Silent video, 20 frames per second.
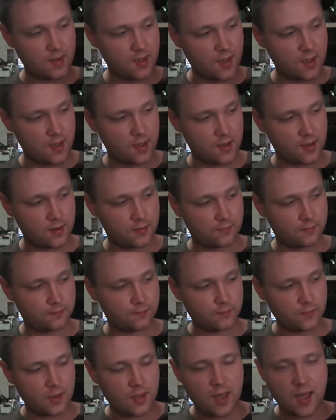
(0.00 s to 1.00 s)

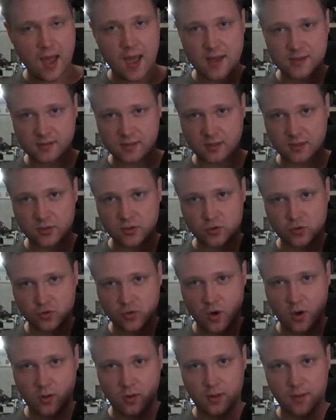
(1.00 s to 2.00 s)
as a
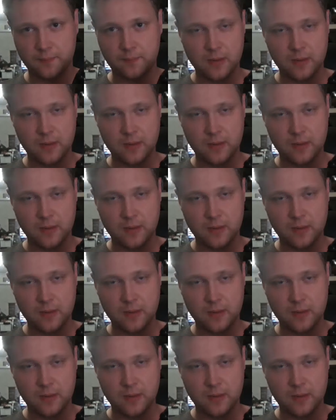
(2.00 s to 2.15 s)
controller.